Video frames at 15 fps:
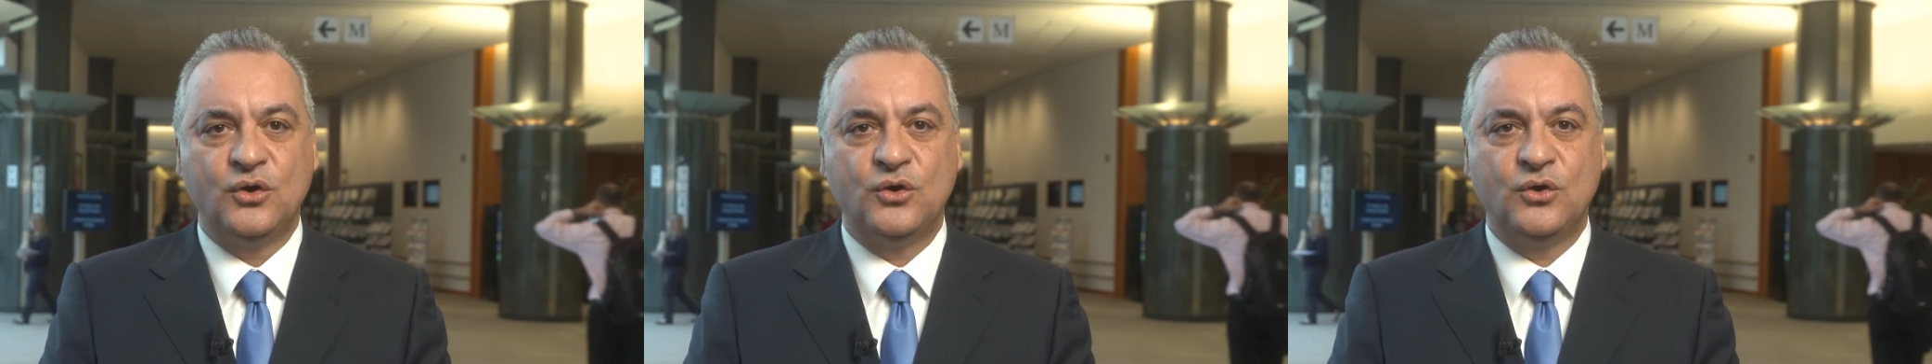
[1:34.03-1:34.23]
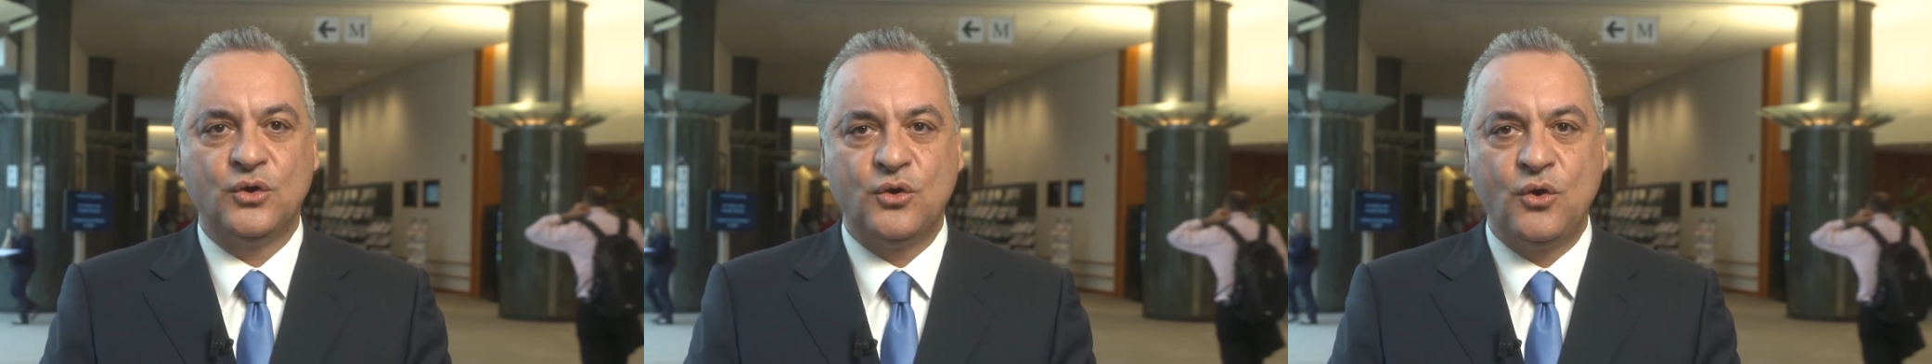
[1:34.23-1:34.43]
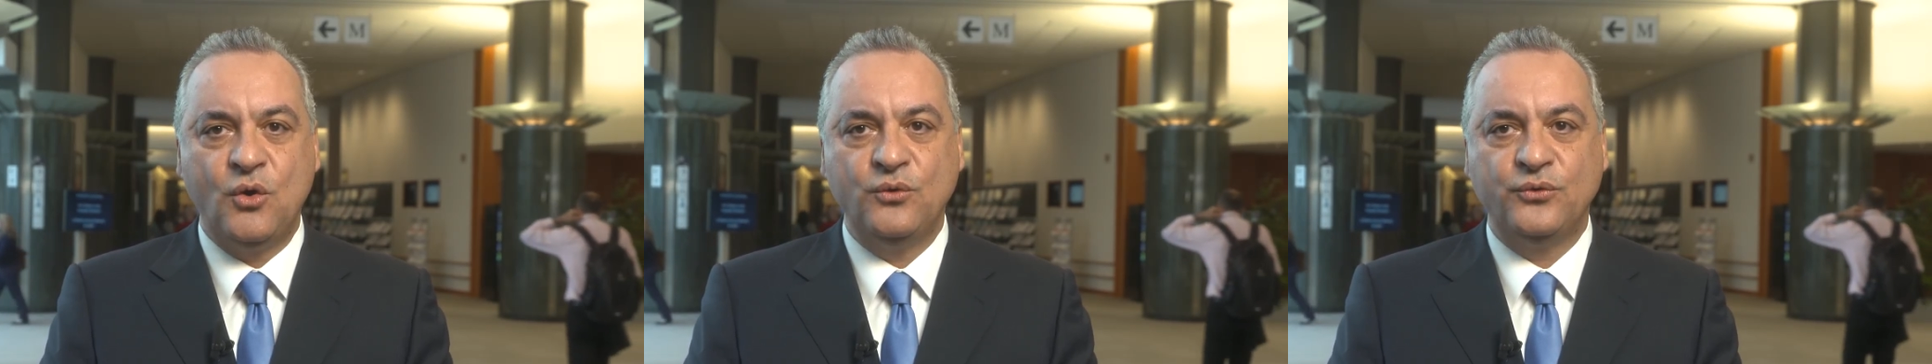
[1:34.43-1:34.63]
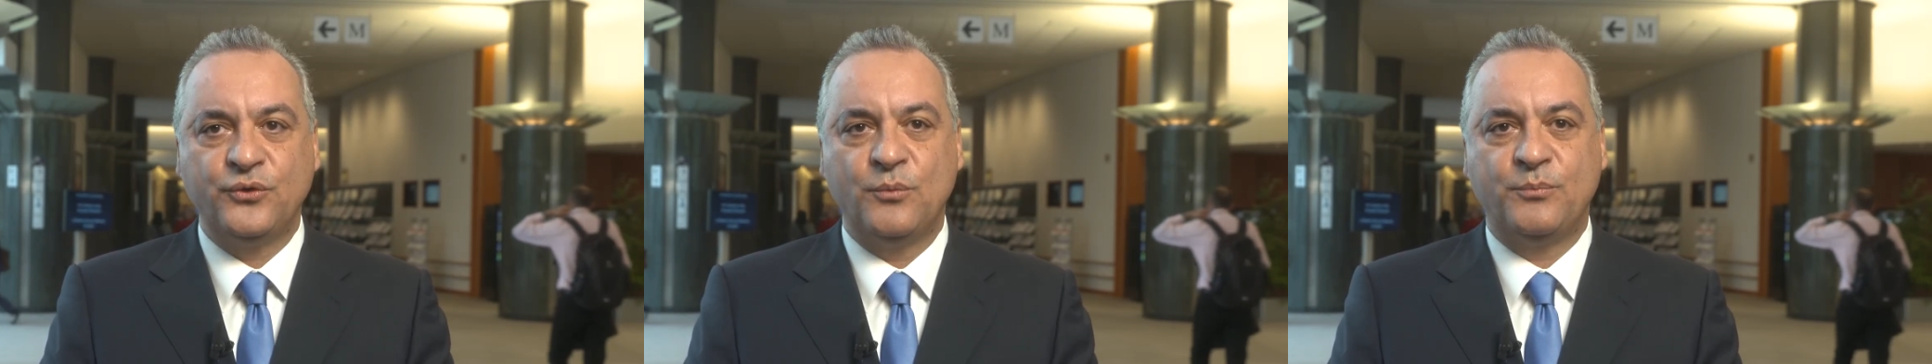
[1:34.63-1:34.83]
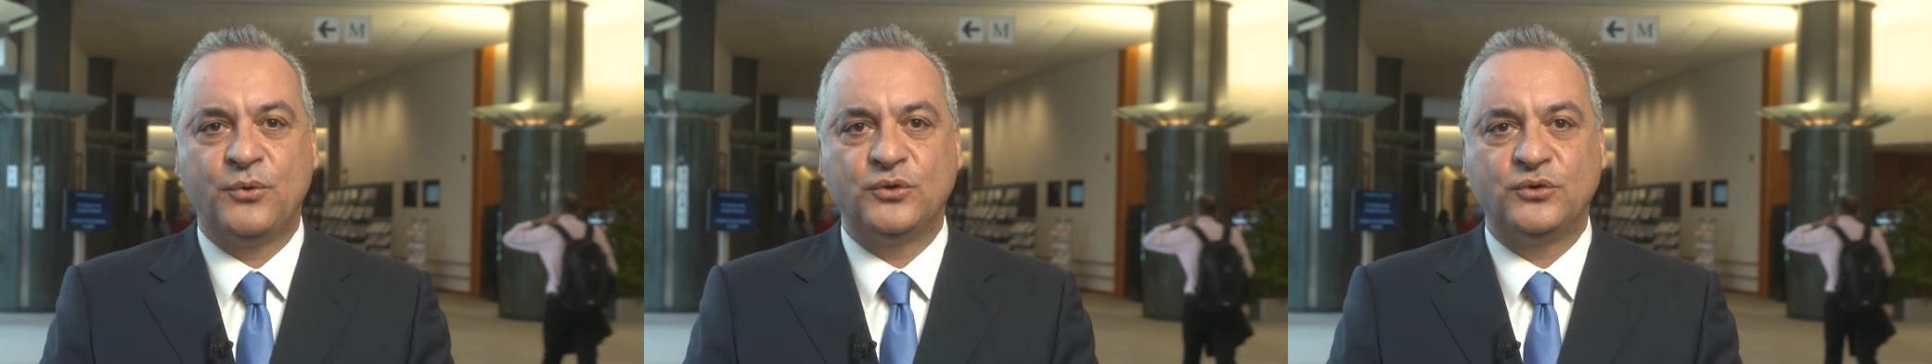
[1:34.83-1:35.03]
growth
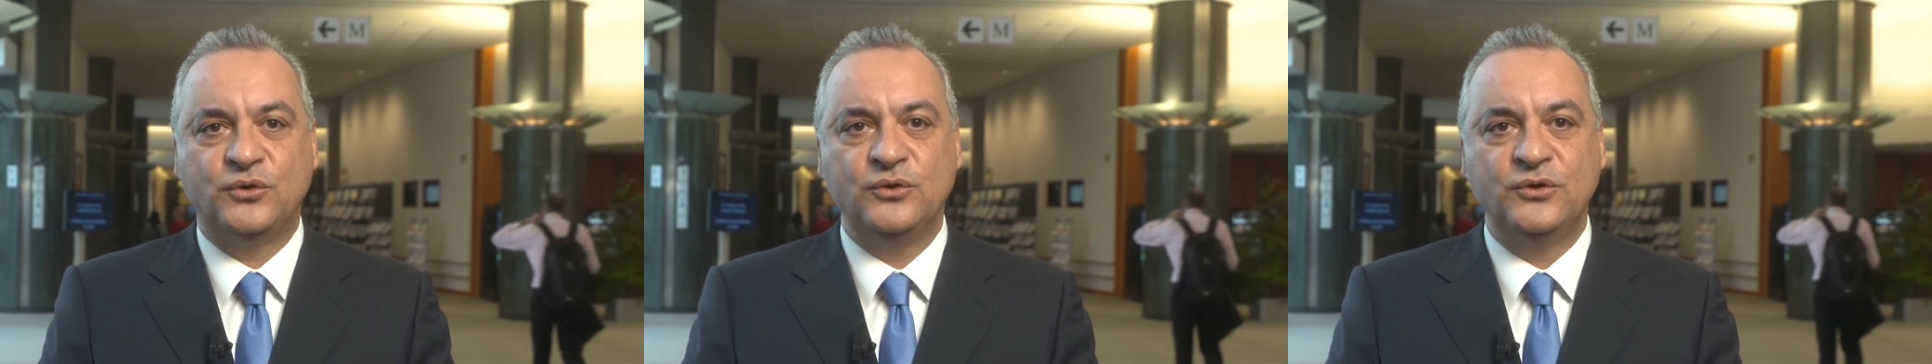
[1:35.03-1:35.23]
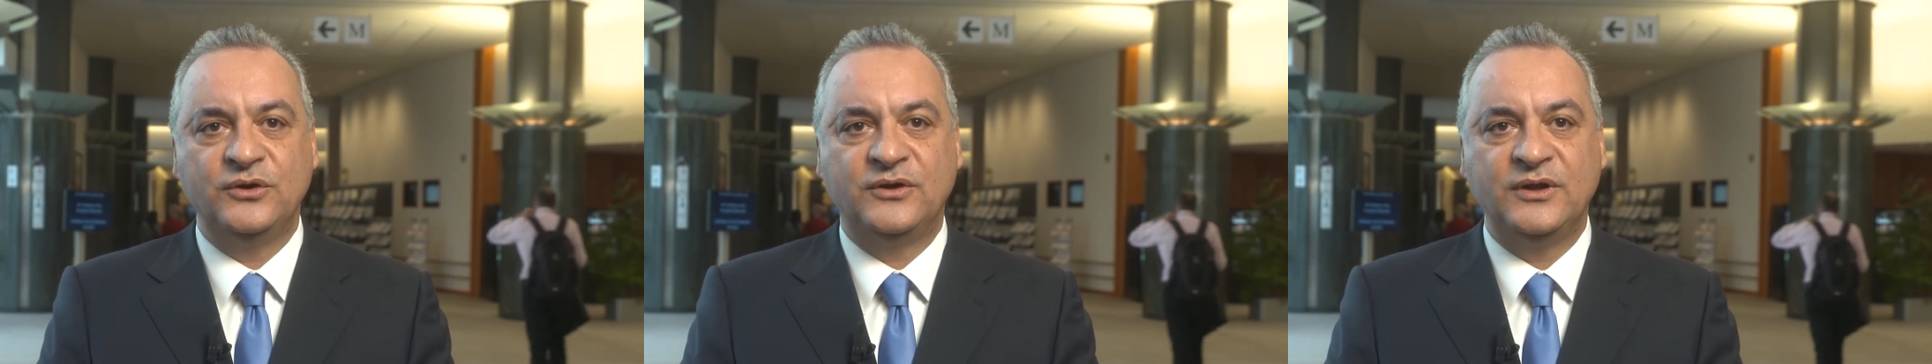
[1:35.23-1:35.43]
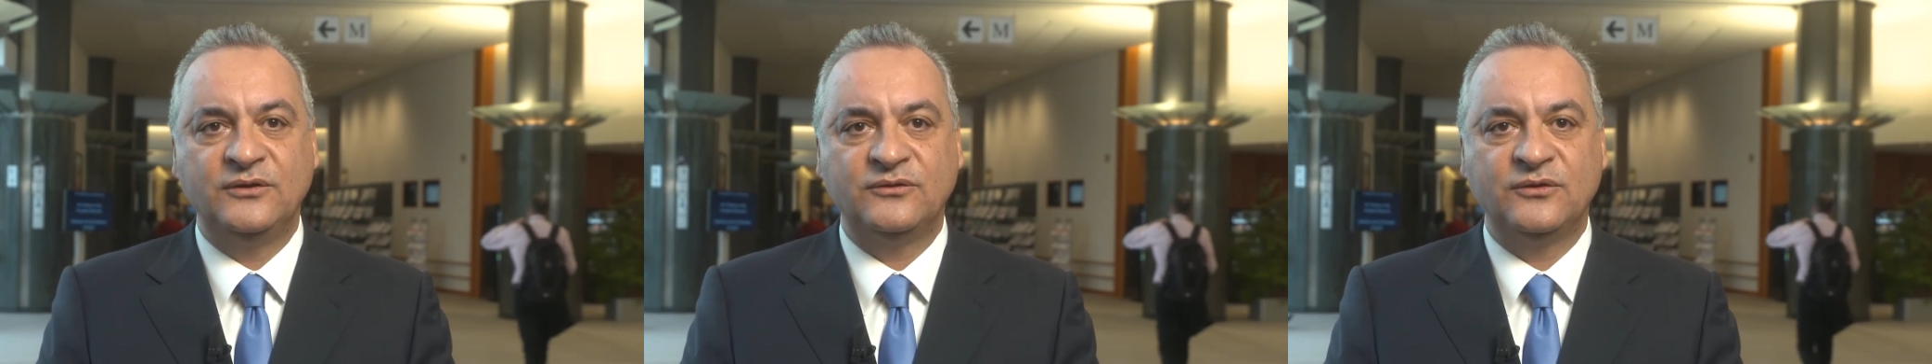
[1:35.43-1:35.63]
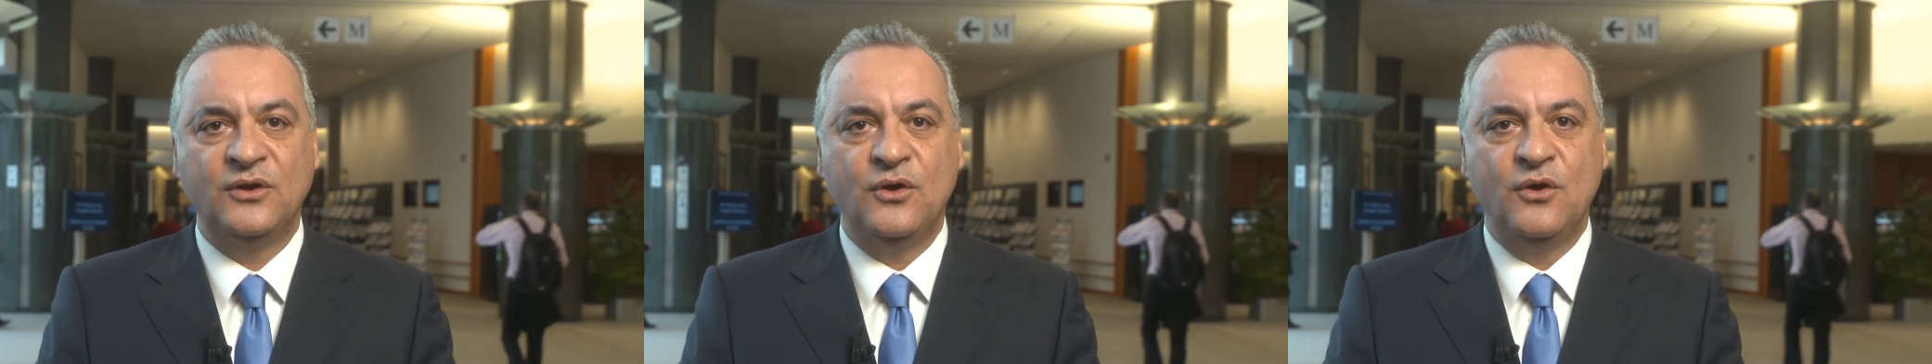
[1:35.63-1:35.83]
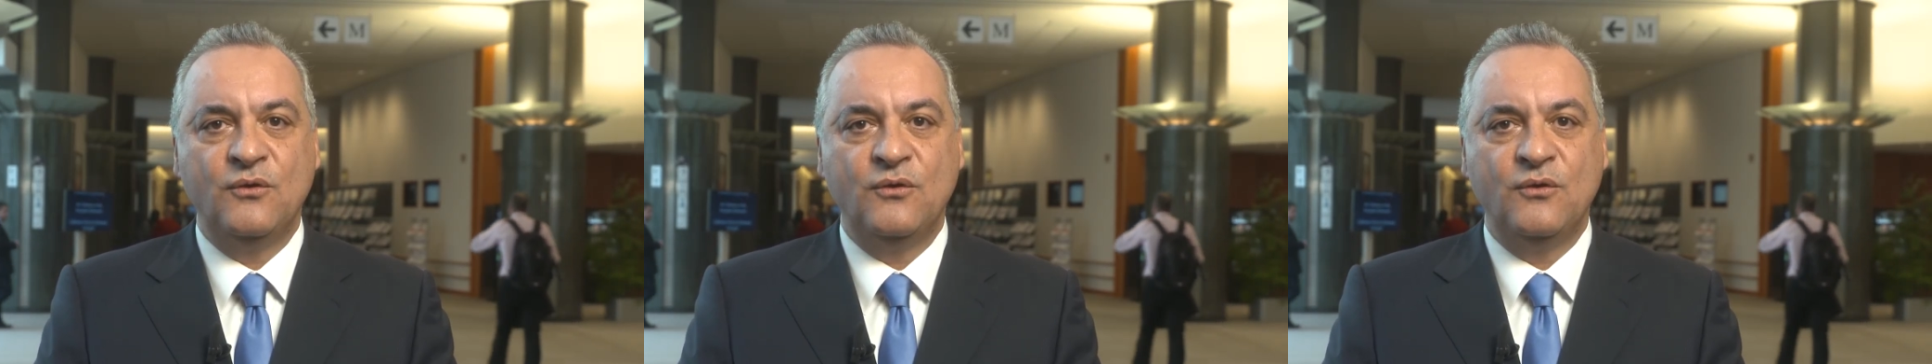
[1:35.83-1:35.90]
opportunities